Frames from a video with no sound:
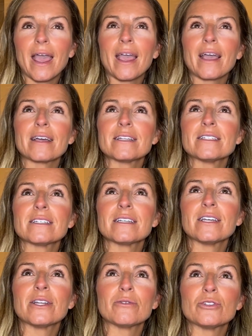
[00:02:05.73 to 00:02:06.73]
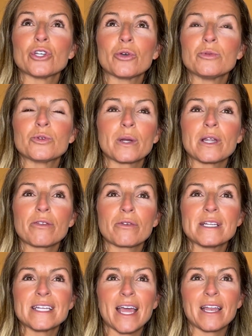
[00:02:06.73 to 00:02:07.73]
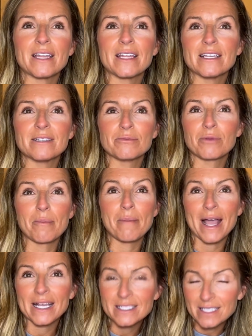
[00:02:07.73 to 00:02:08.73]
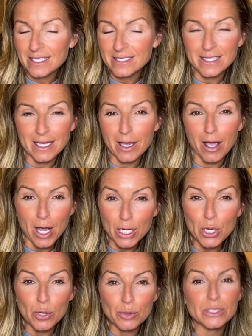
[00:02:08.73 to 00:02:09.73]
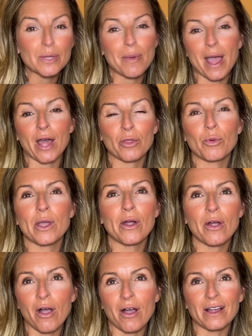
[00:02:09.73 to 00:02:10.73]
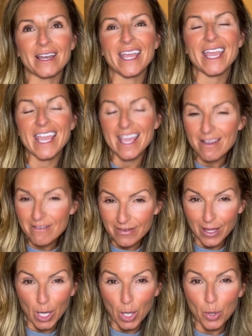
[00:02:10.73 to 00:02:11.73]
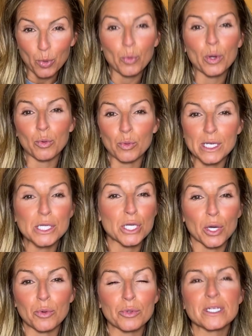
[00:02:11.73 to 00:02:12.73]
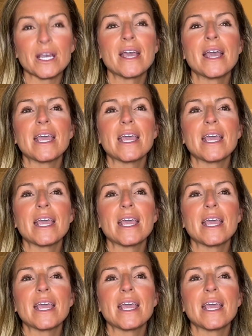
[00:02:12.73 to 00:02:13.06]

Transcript: And, Job 23:10, it reminds us that God knows the path we are on, even when we don't.